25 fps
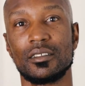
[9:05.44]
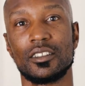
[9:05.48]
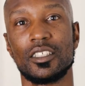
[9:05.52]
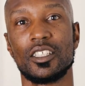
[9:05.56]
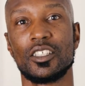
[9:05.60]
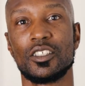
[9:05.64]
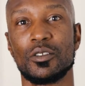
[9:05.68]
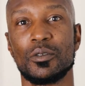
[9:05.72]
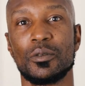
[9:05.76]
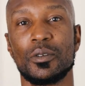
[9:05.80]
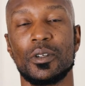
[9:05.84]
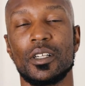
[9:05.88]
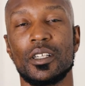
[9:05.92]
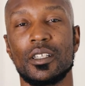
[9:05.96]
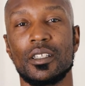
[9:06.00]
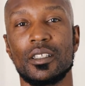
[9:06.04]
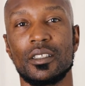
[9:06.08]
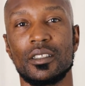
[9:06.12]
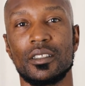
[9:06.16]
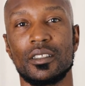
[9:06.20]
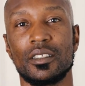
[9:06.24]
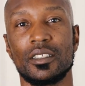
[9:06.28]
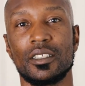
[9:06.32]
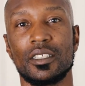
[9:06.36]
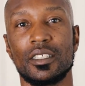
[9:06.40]
Just a word.
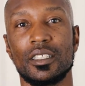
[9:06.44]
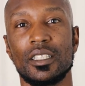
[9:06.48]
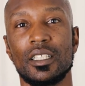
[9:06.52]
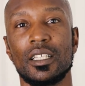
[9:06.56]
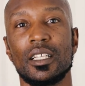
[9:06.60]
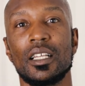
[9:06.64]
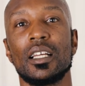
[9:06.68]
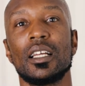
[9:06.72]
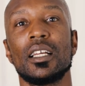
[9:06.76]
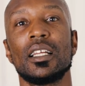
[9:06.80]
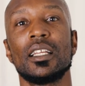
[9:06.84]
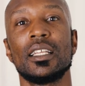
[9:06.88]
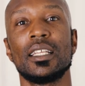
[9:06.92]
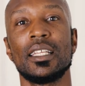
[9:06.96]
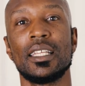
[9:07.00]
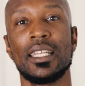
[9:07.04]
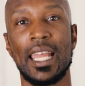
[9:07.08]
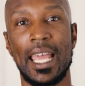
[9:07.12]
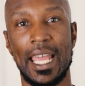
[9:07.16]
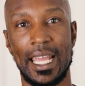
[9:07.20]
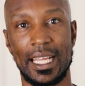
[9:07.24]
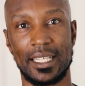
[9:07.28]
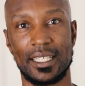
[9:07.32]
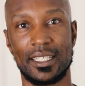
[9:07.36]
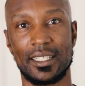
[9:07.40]

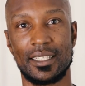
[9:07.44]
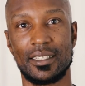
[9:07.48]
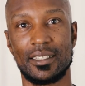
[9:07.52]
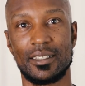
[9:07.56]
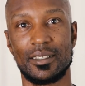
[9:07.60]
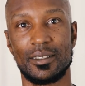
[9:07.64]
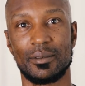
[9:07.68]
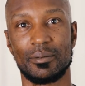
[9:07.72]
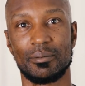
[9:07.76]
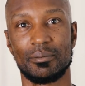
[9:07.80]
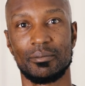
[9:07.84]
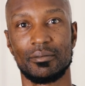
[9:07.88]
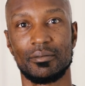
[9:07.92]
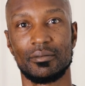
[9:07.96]
Next.